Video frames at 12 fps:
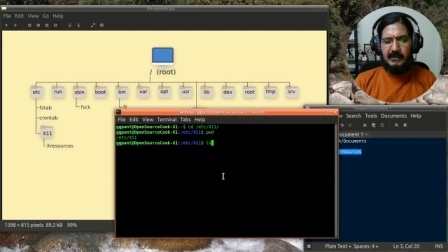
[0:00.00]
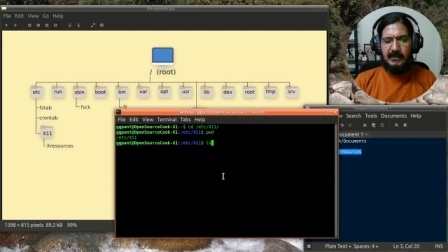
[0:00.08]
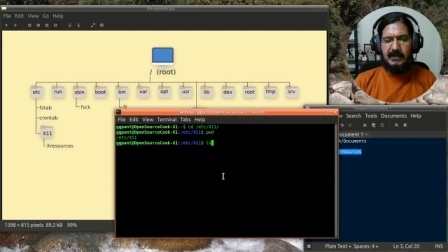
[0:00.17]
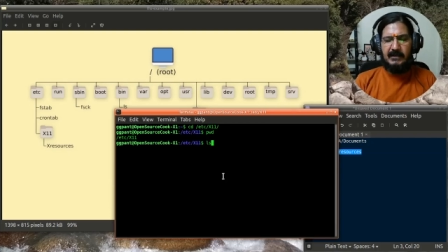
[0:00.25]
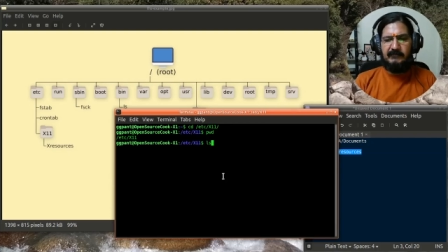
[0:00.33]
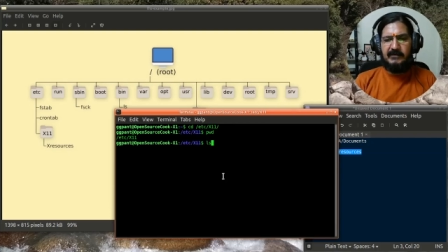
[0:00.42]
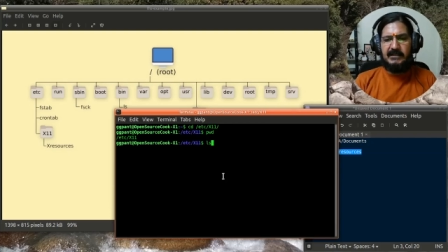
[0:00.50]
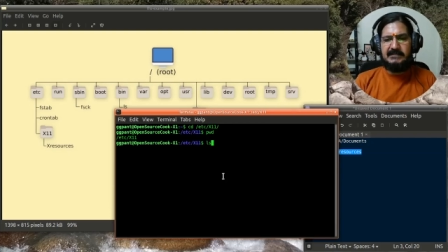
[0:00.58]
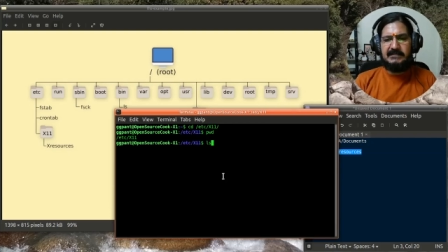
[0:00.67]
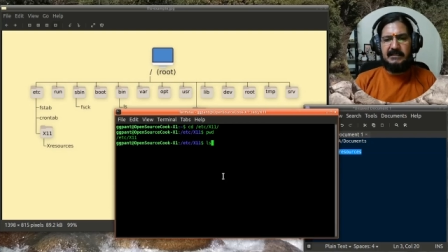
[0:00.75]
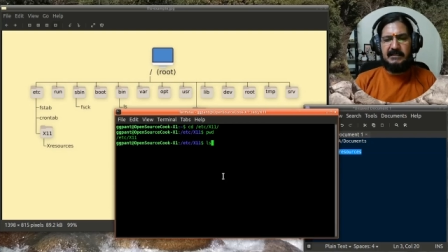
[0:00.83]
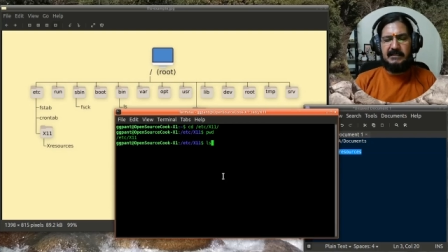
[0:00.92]
And when I
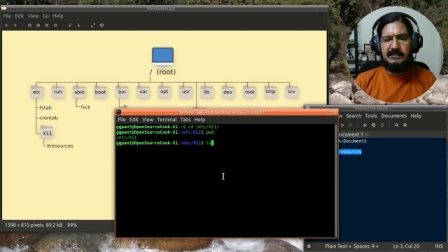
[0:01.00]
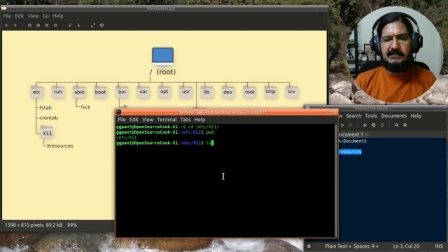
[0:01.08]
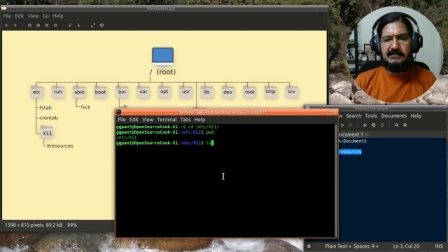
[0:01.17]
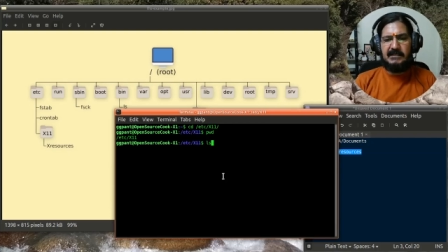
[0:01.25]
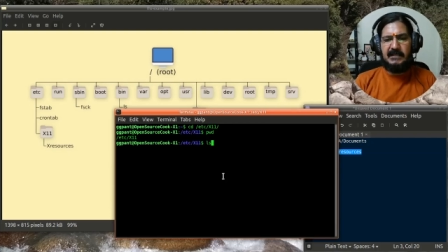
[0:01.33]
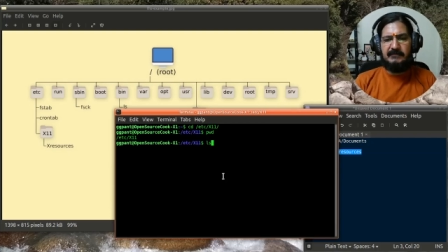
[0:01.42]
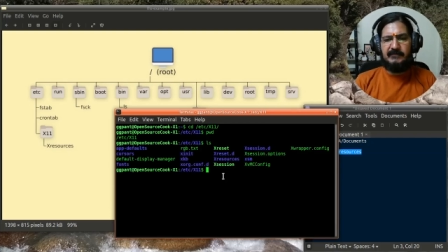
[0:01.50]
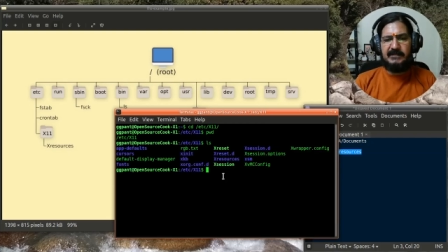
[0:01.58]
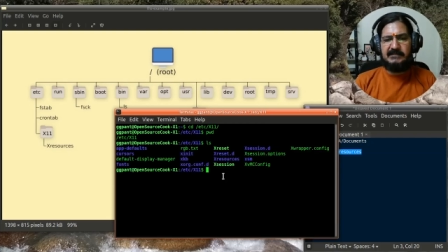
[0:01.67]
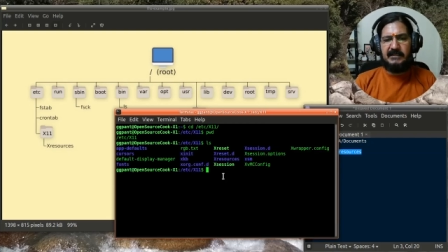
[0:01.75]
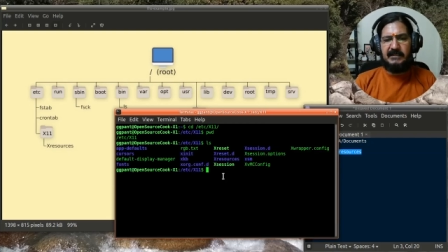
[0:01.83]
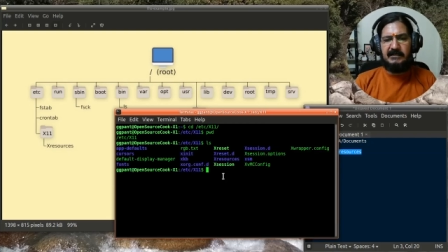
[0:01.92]
say ls and I
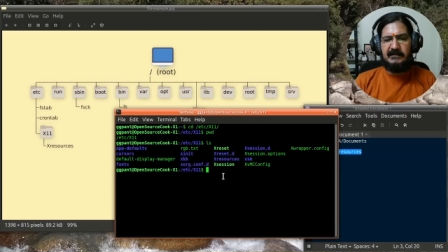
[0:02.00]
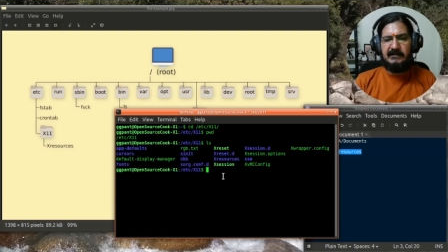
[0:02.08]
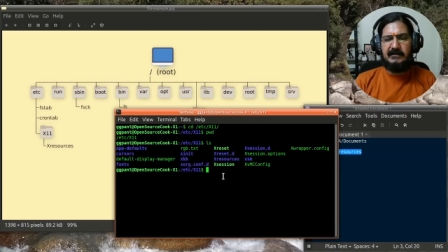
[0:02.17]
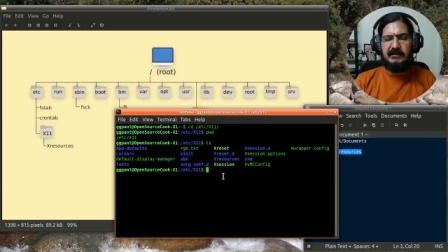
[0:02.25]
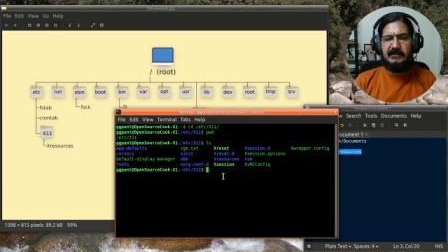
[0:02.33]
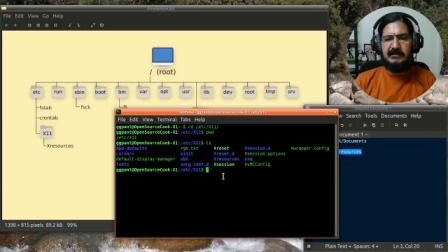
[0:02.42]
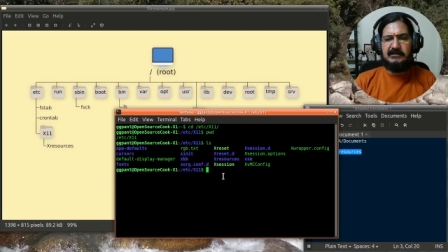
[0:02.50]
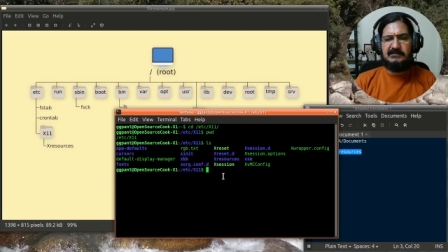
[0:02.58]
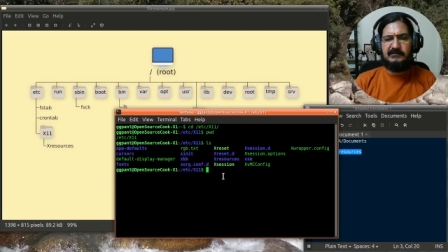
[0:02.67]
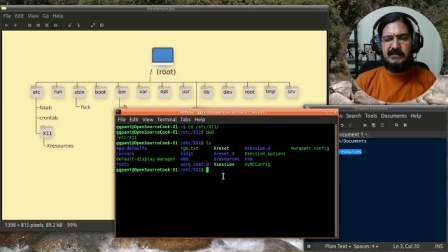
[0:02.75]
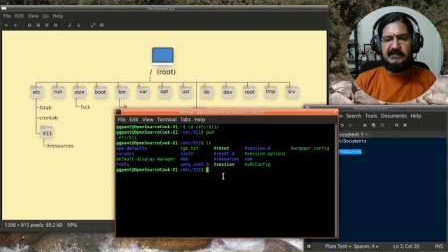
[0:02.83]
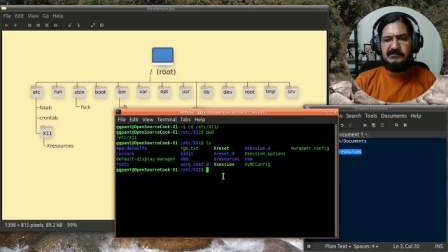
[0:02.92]
press enter, it
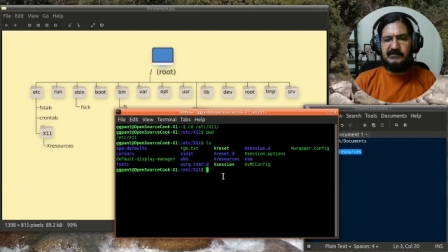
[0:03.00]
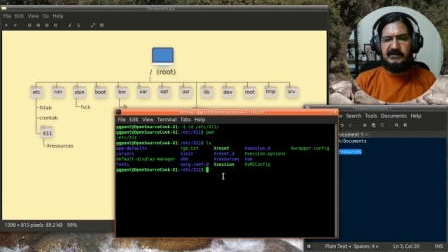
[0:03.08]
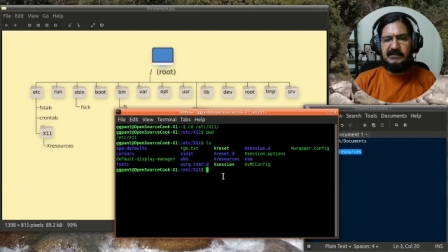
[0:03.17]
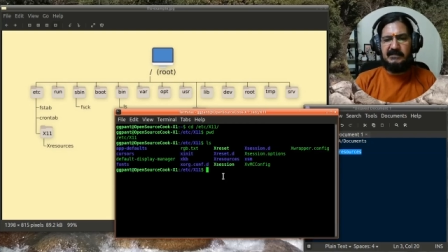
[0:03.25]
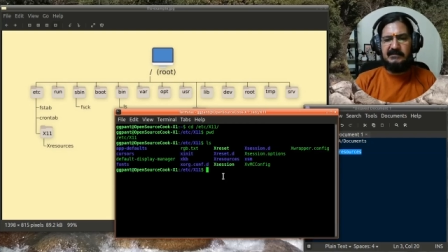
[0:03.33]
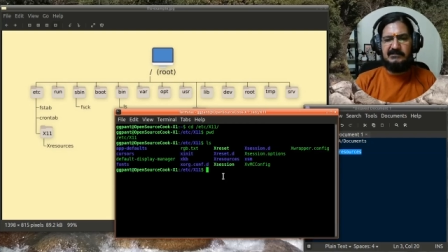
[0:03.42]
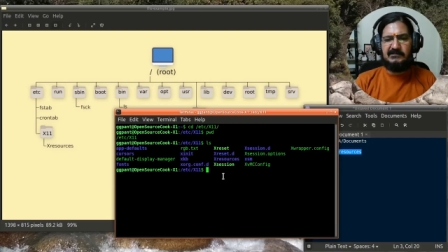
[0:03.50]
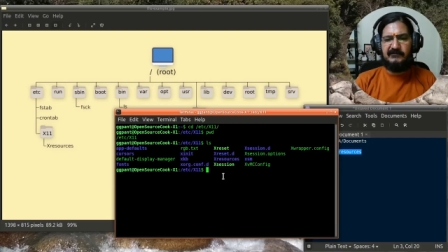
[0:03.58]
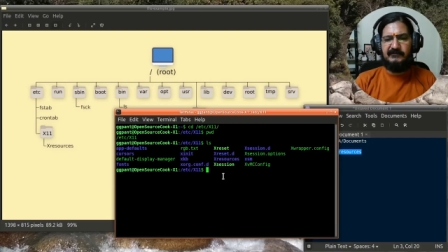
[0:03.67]
displays me the list of